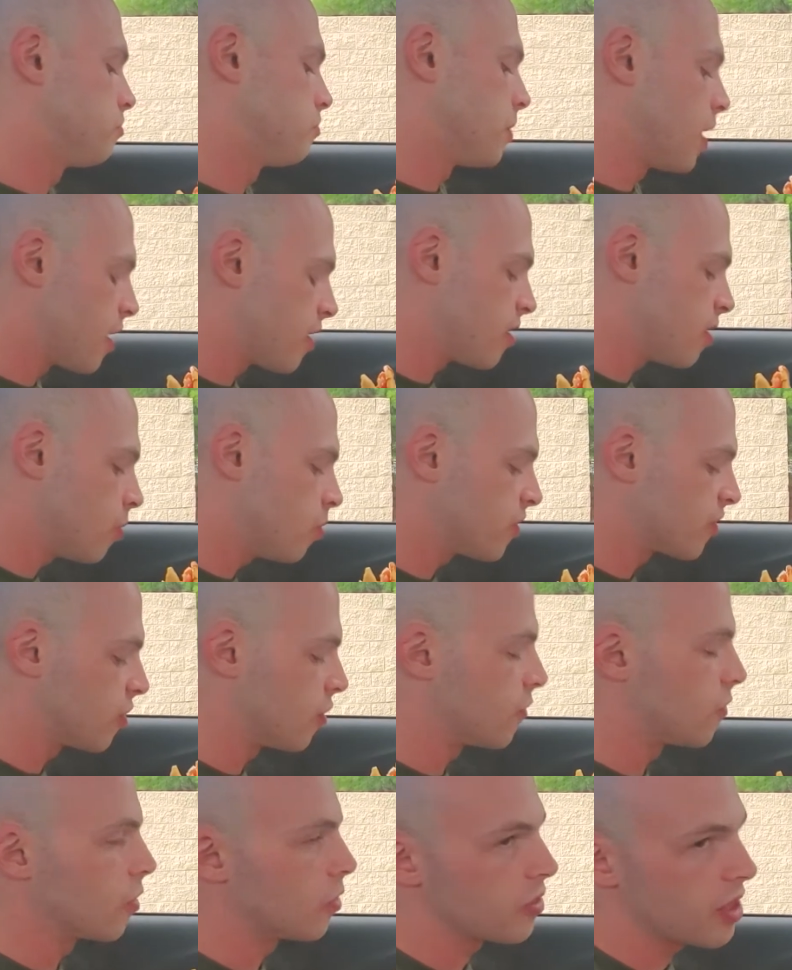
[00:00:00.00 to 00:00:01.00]
It was
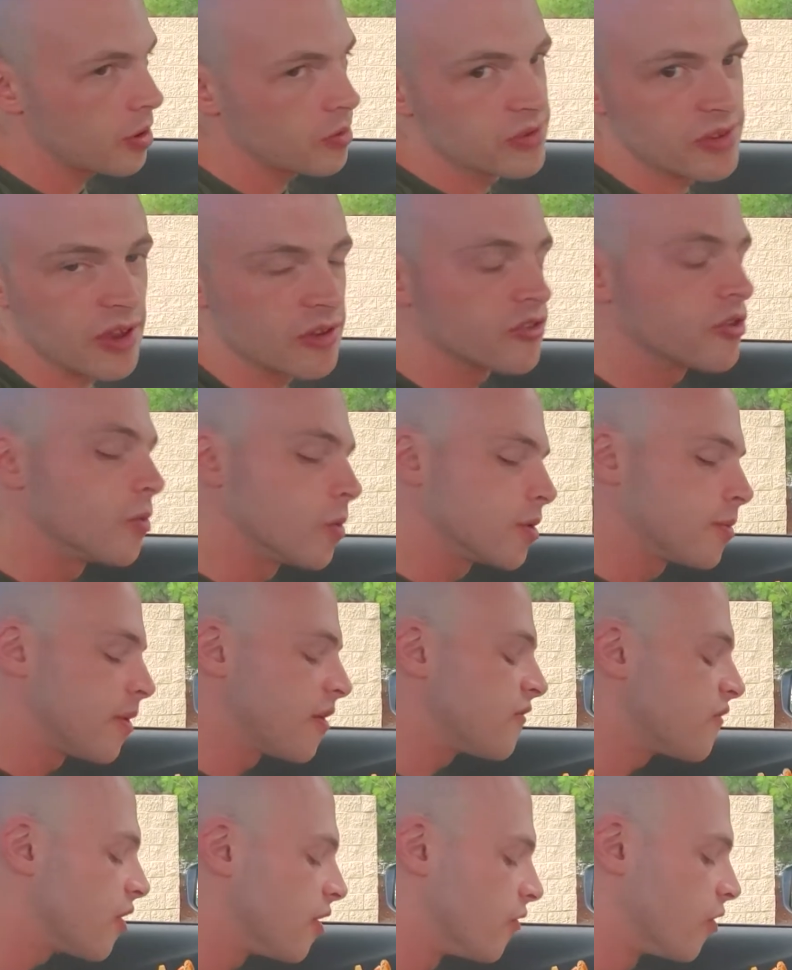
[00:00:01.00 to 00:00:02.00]
good though. That was actually one of
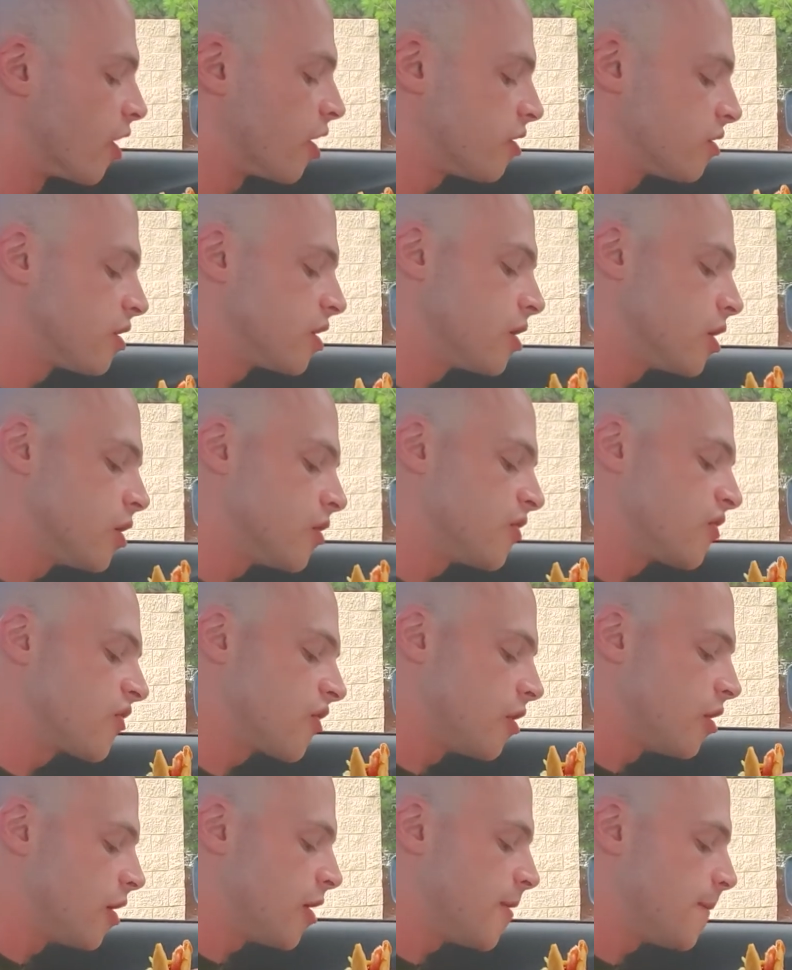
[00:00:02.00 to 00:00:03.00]
my favorite
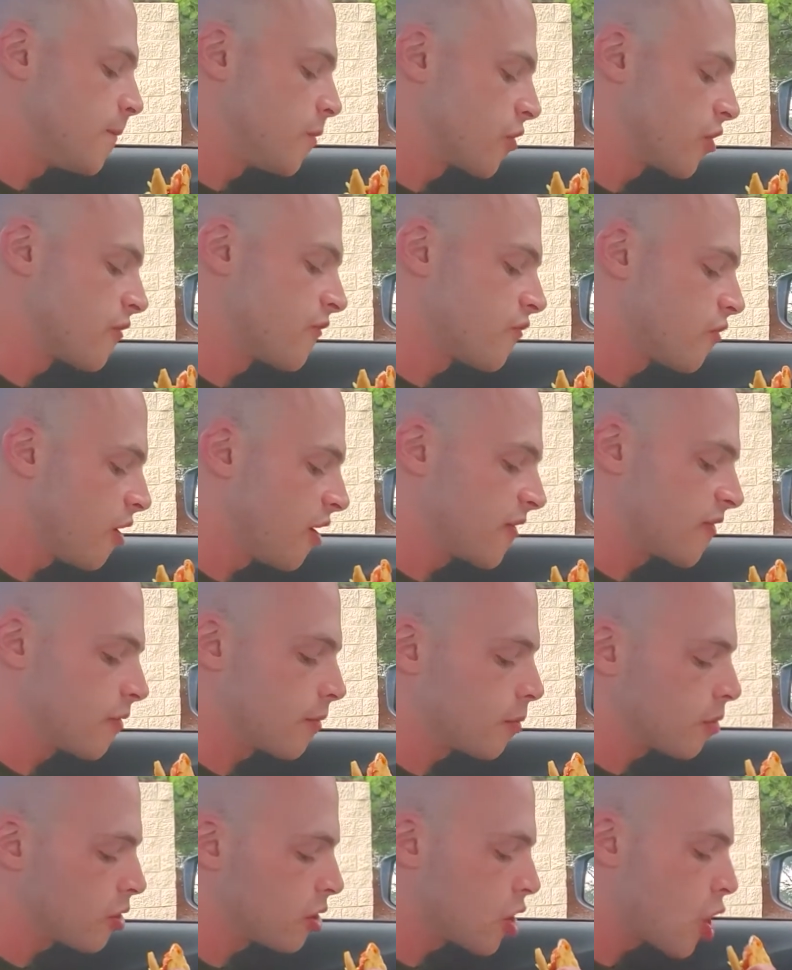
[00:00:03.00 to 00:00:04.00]
LTOs, with the fries and
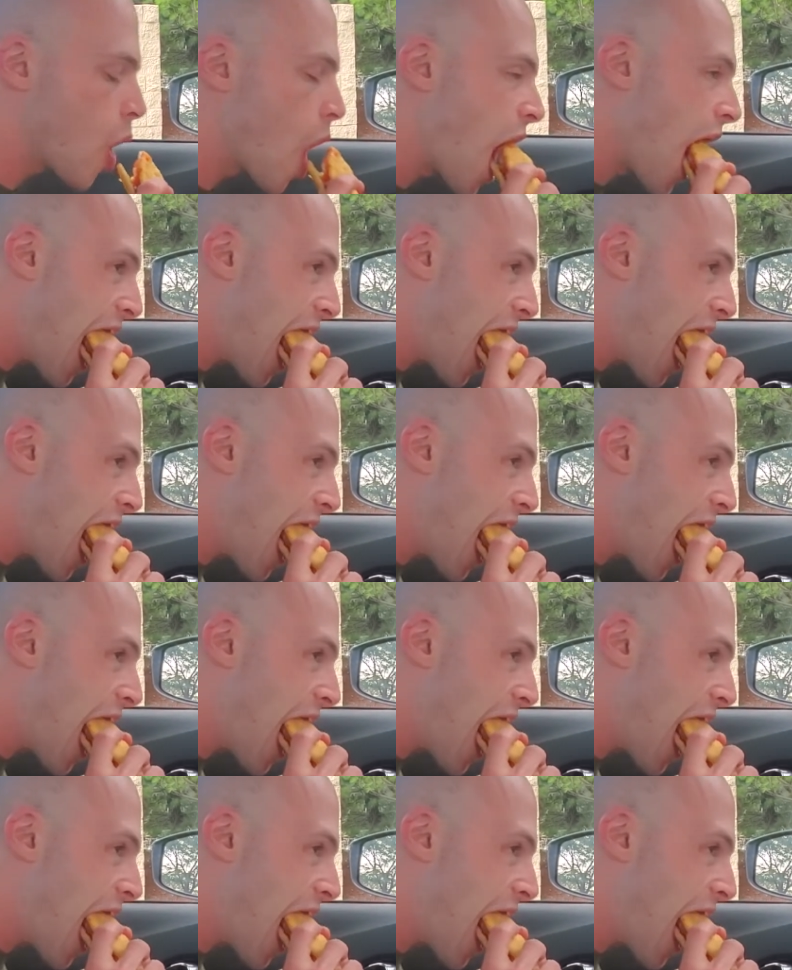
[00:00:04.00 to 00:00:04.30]
the burrito.